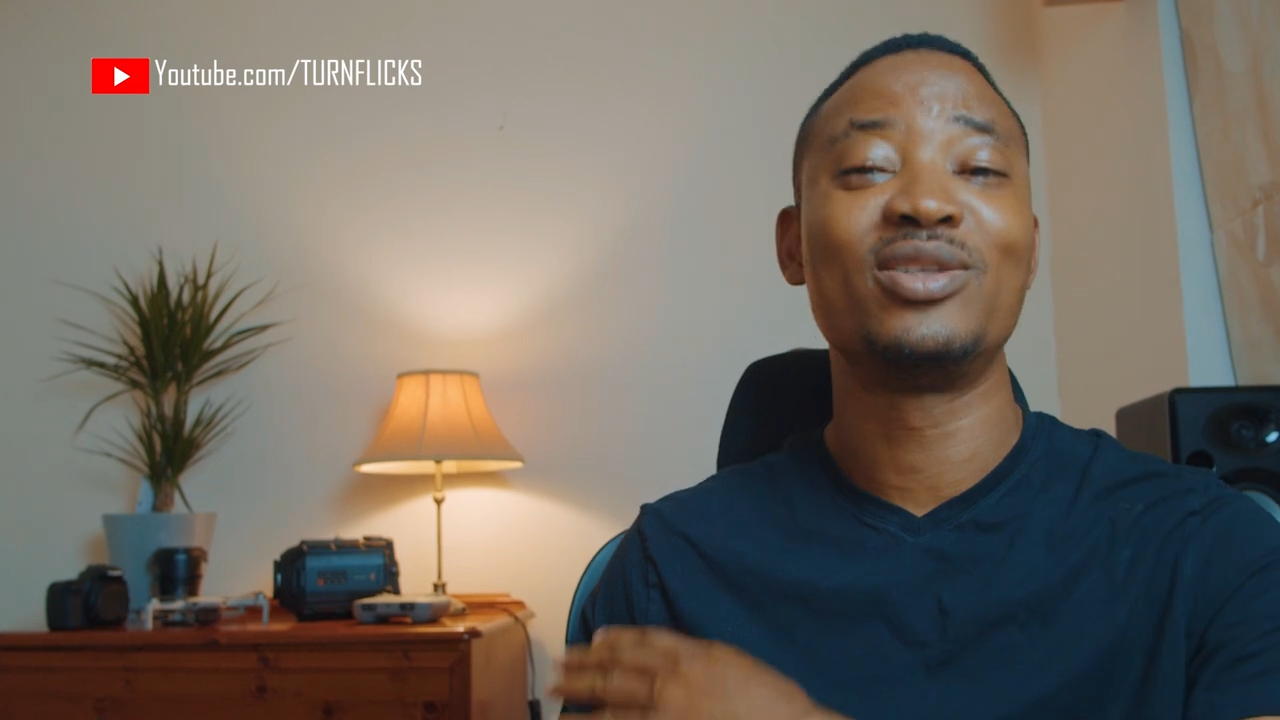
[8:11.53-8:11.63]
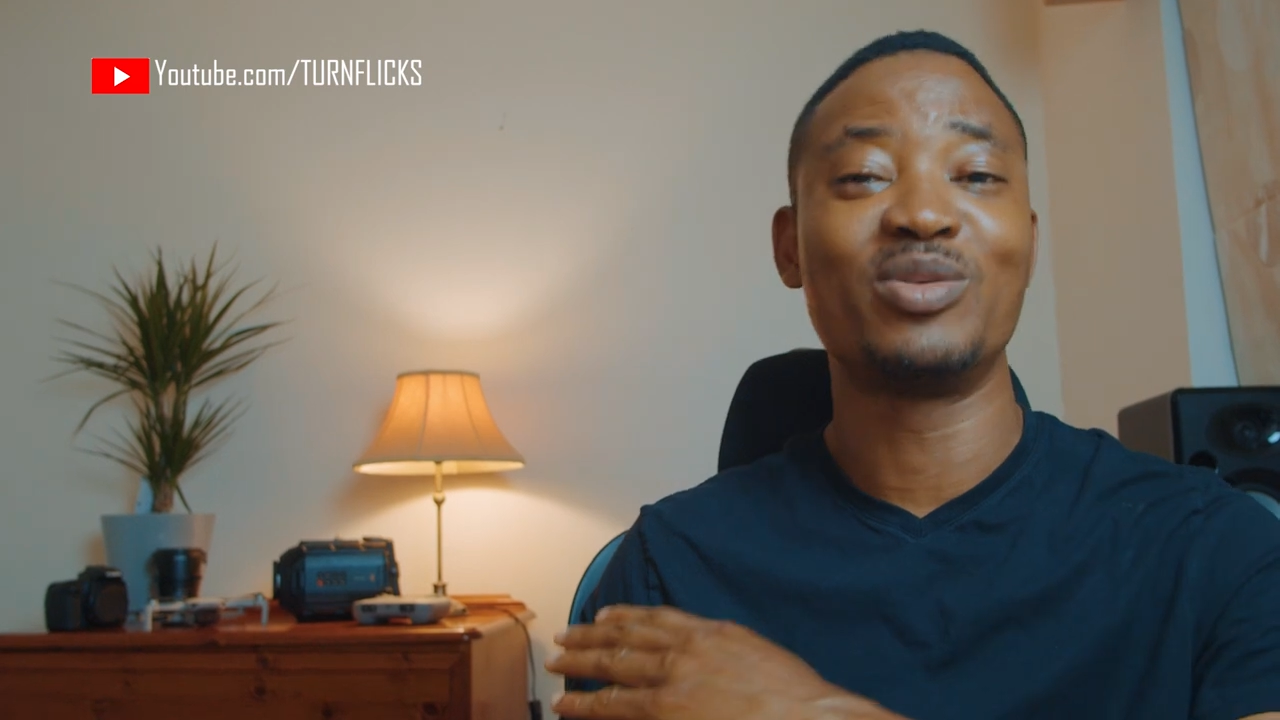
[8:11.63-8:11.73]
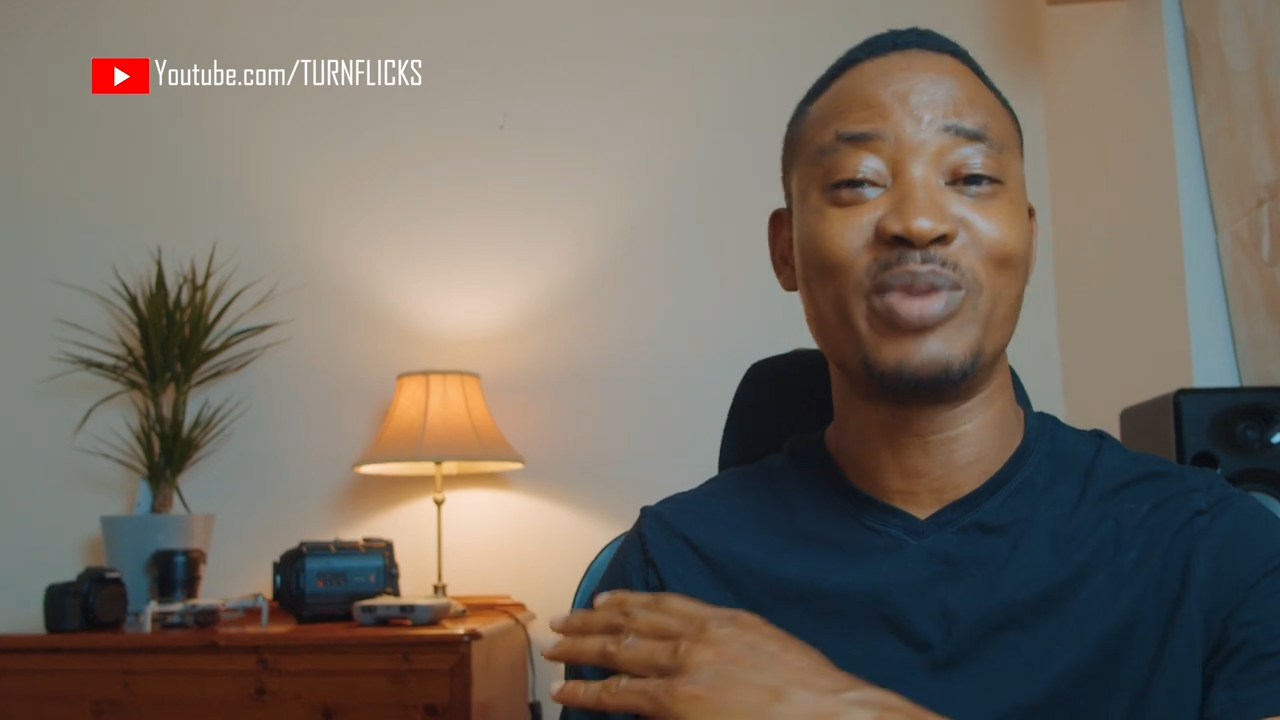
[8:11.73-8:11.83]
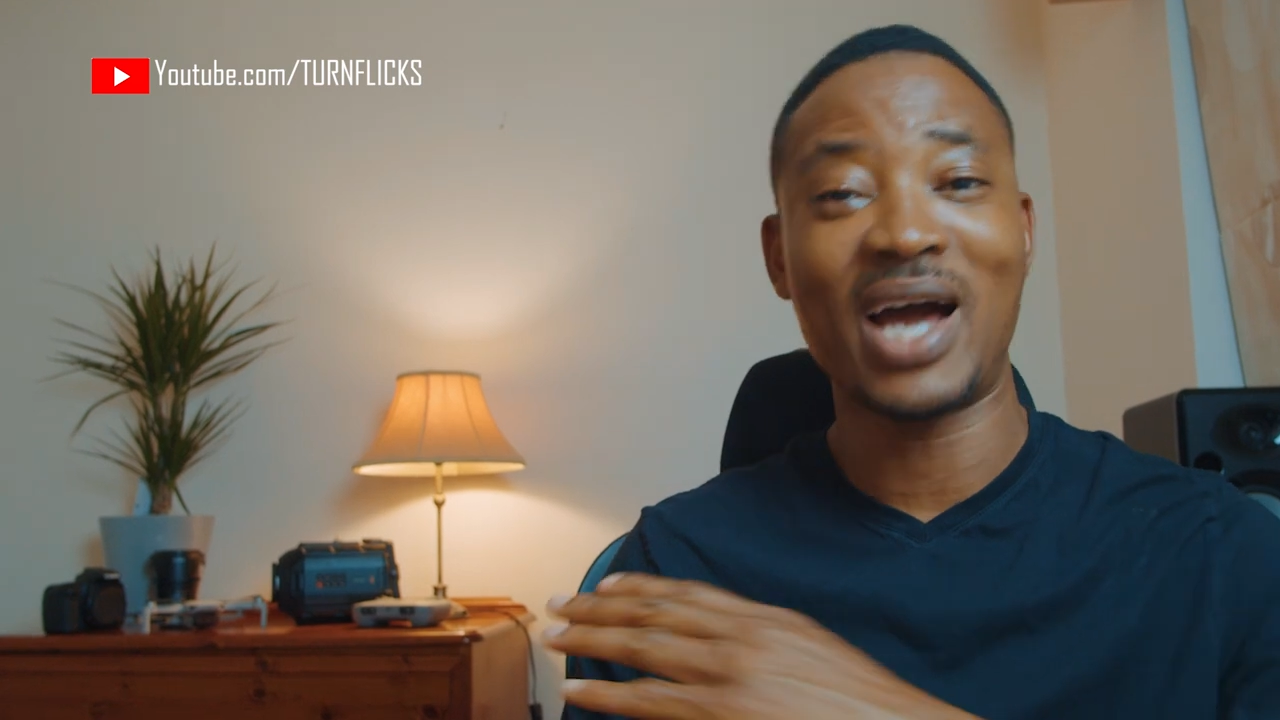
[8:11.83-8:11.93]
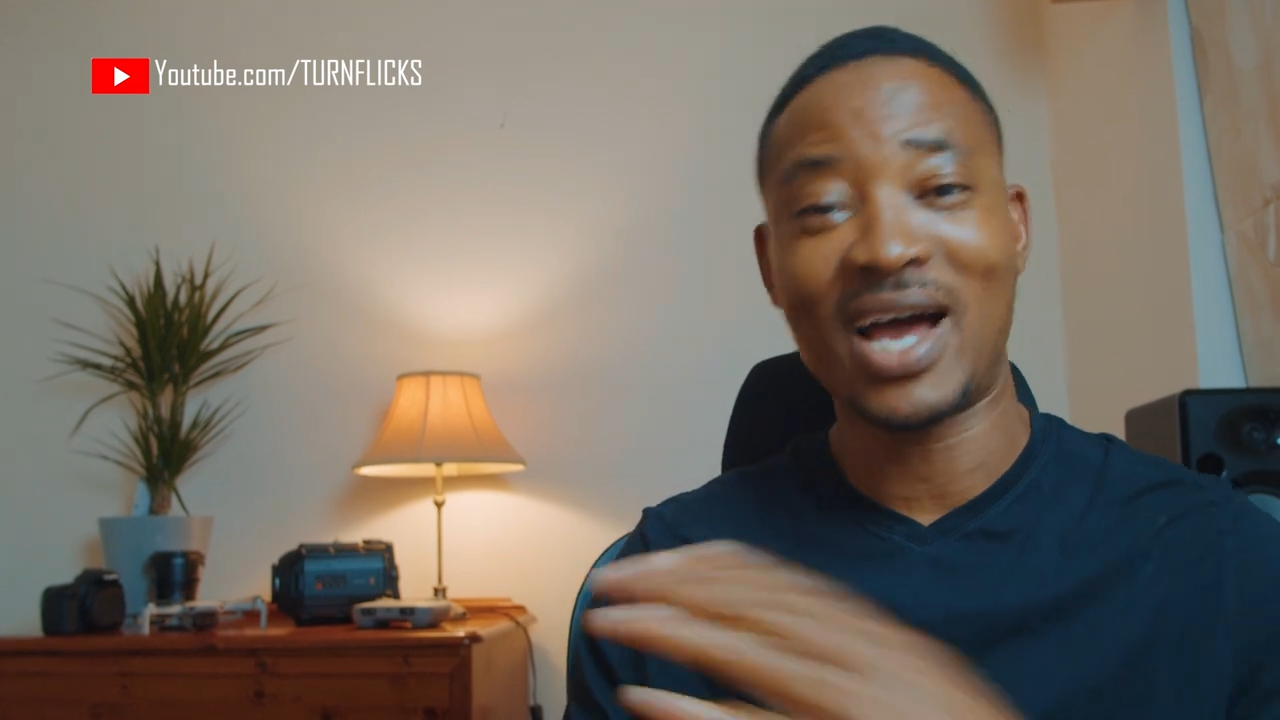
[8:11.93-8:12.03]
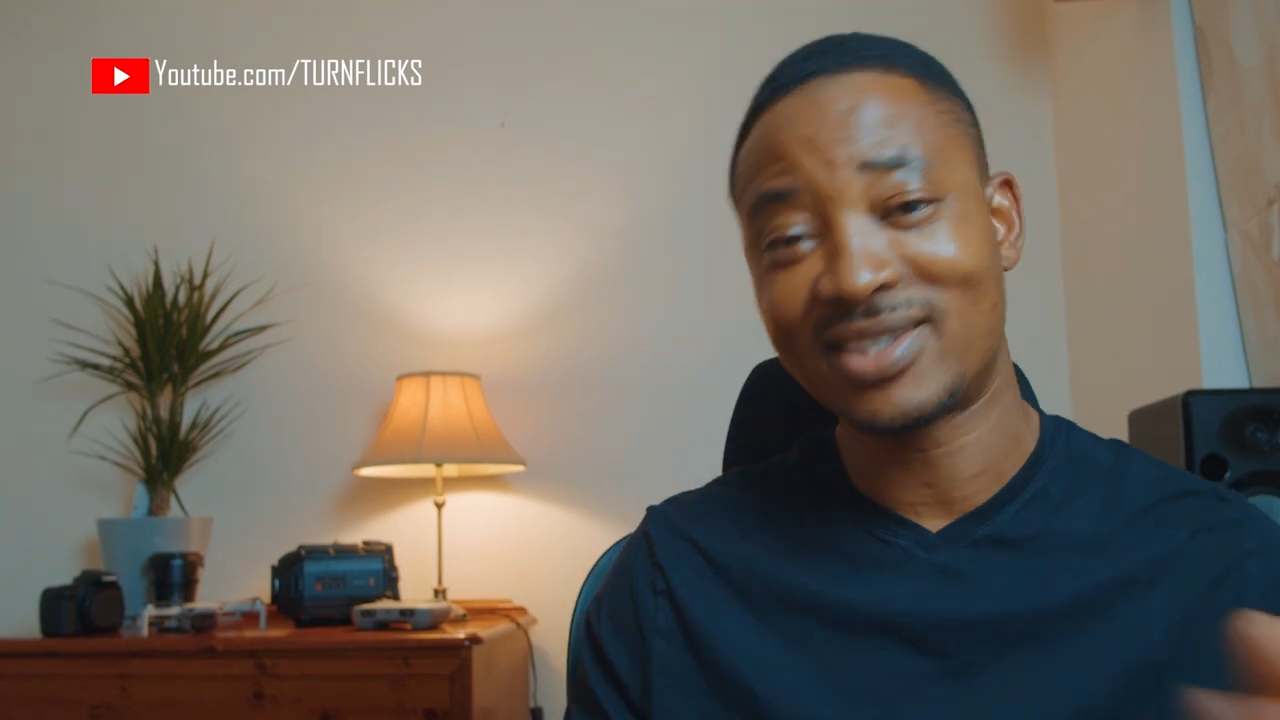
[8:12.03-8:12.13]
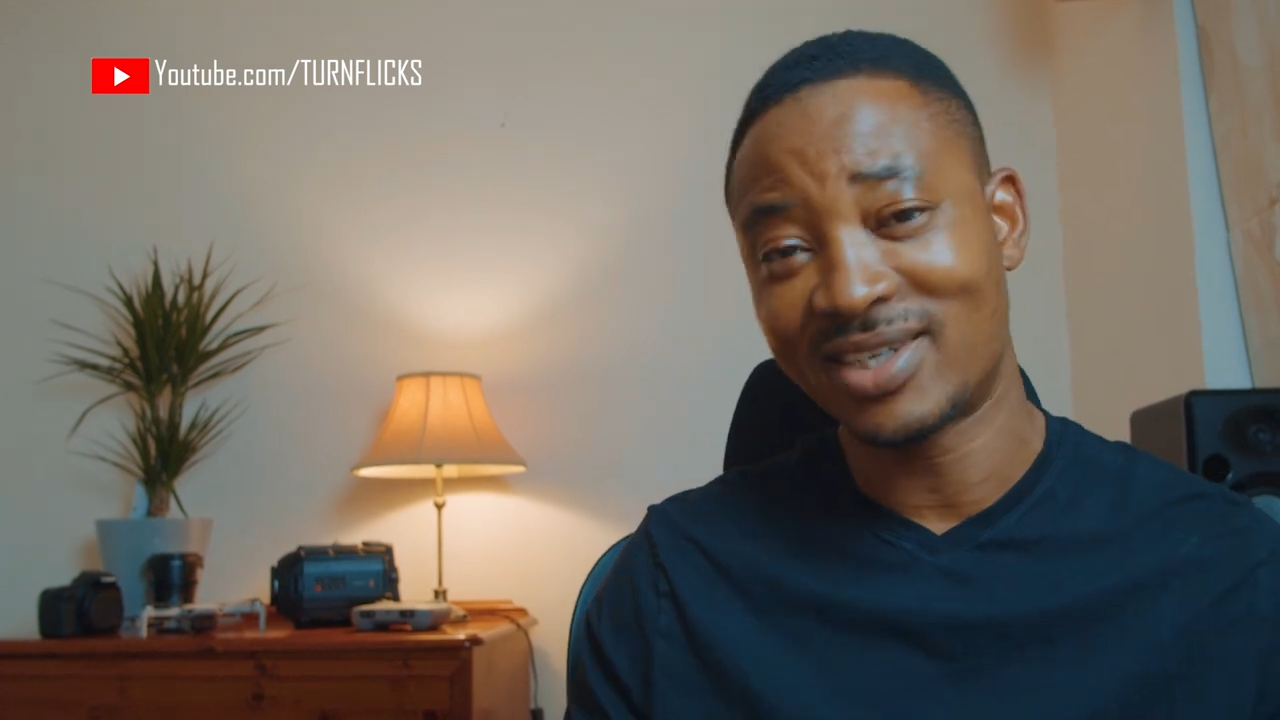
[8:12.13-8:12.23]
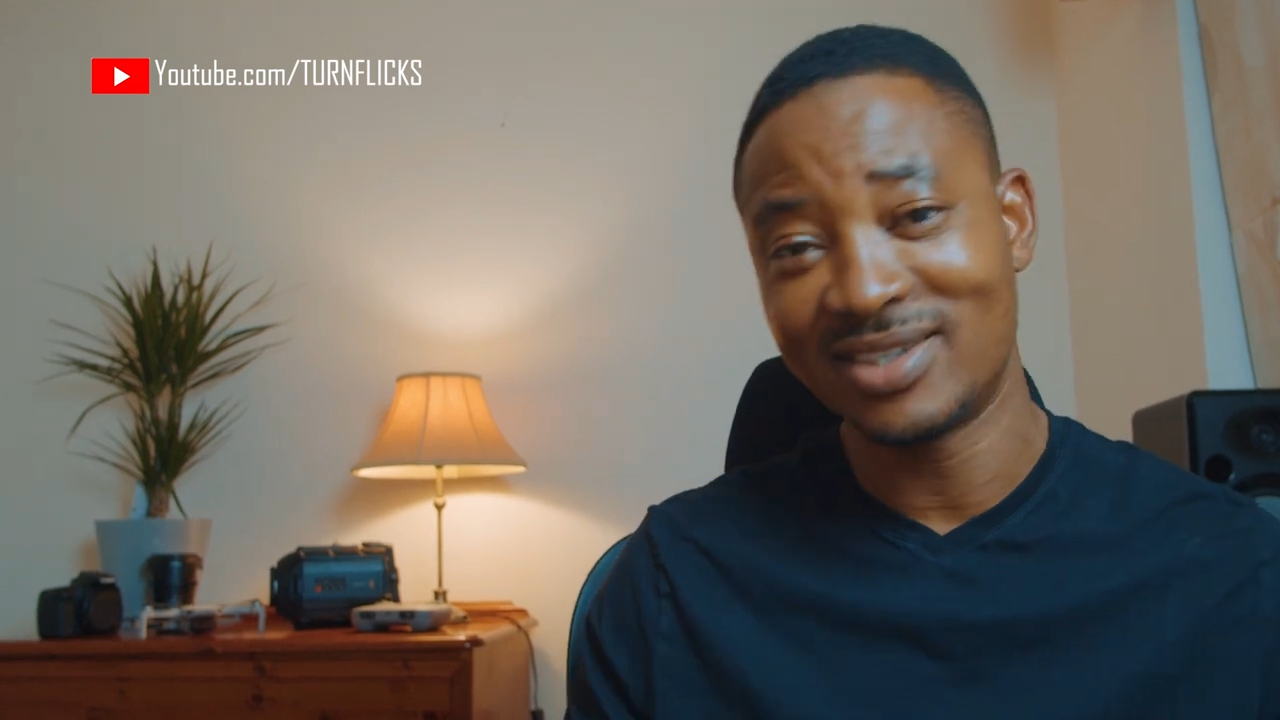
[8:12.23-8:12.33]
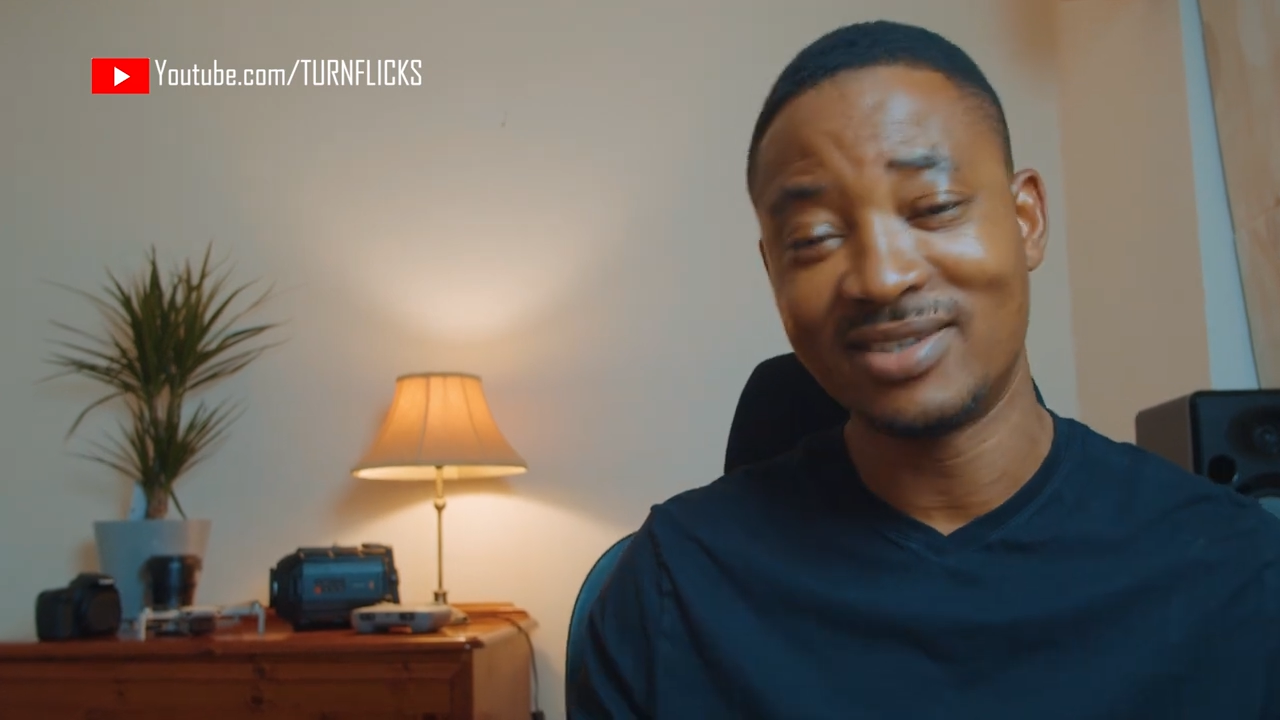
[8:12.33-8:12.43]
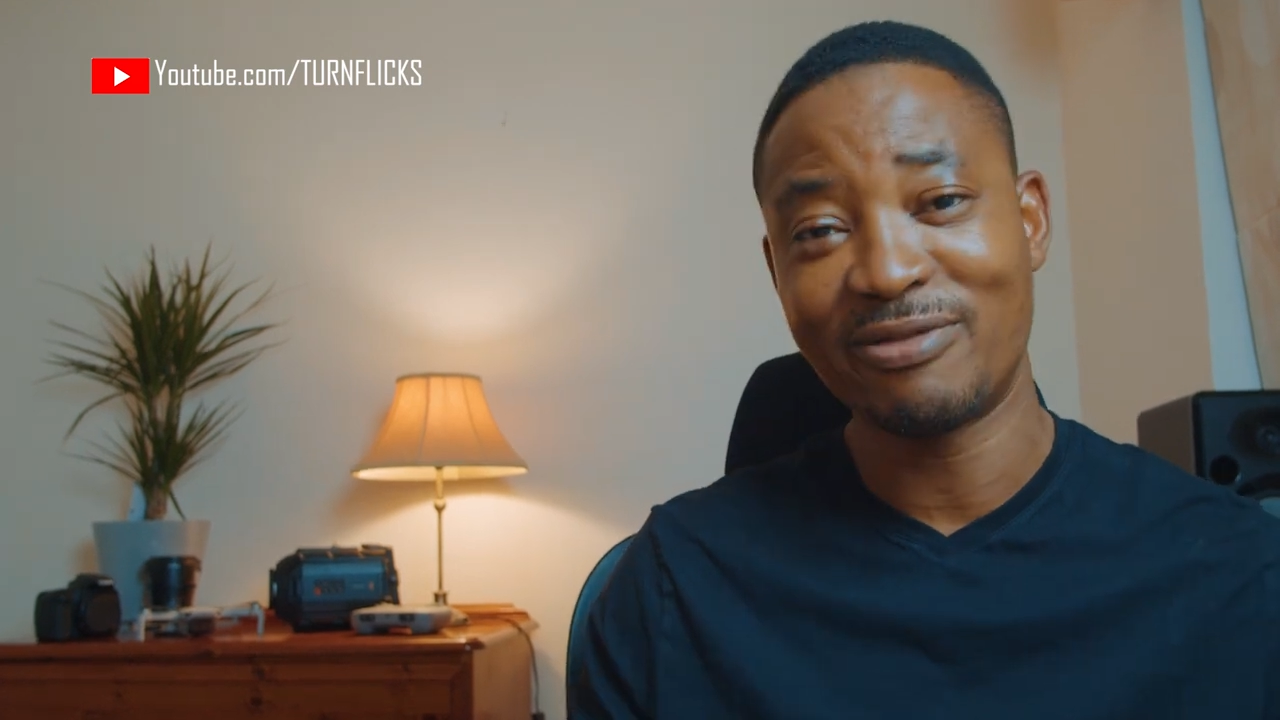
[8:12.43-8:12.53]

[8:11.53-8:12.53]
to be asking